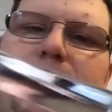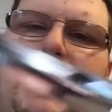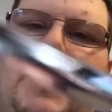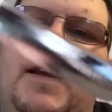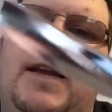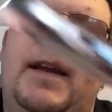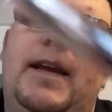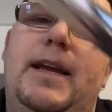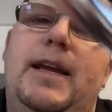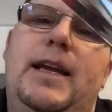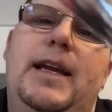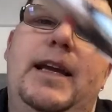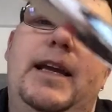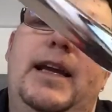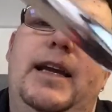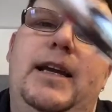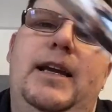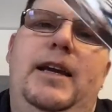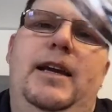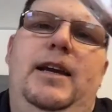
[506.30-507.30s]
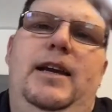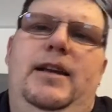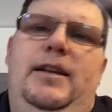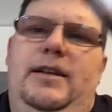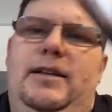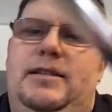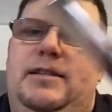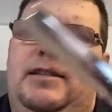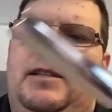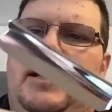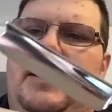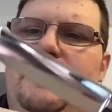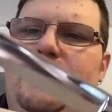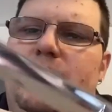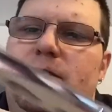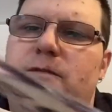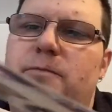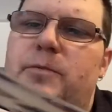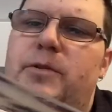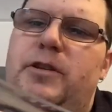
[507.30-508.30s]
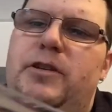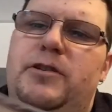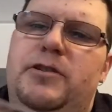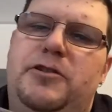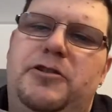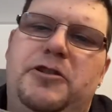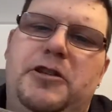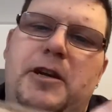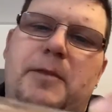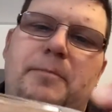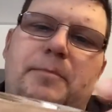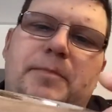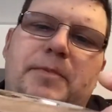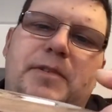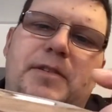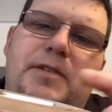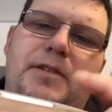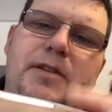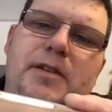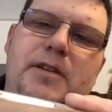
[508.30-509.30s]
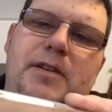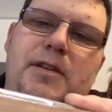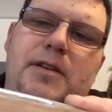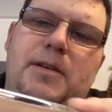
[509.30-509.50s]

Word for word: And let's see if this one is jimped.